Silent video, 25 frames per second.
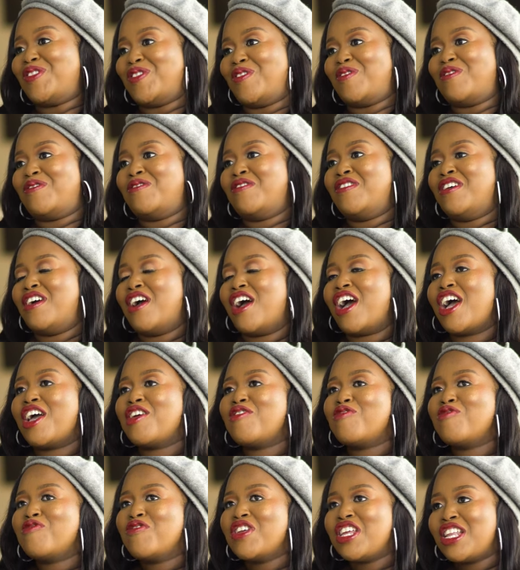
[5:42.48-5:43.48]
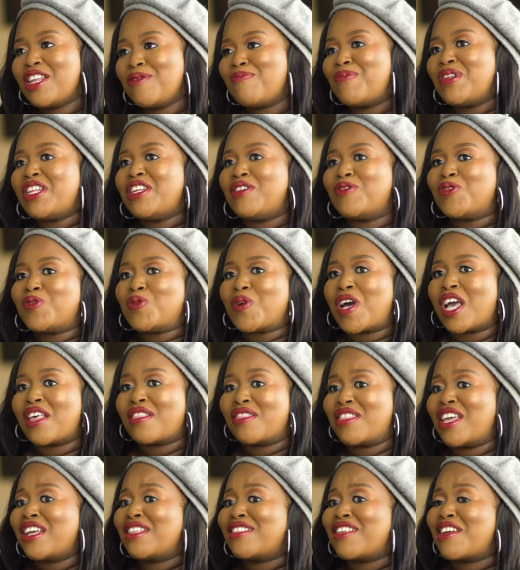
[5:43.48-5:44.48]
so. Mm, explain I that really to me. believe so. I
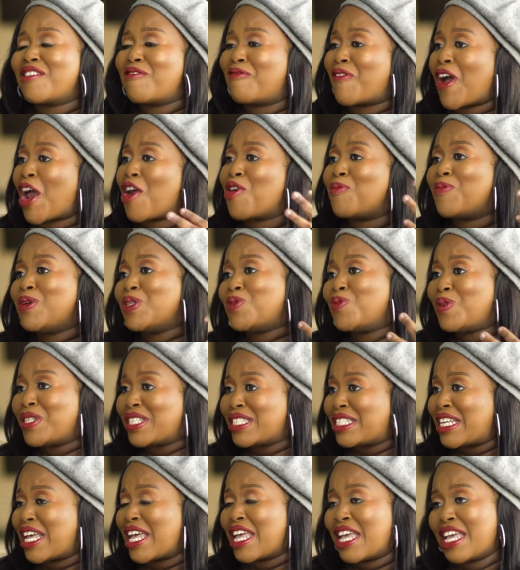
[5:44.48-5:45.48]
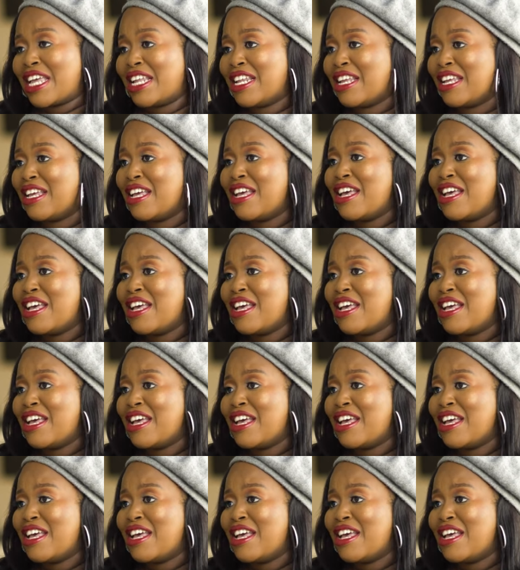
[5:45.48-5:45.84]
think the environment we stay in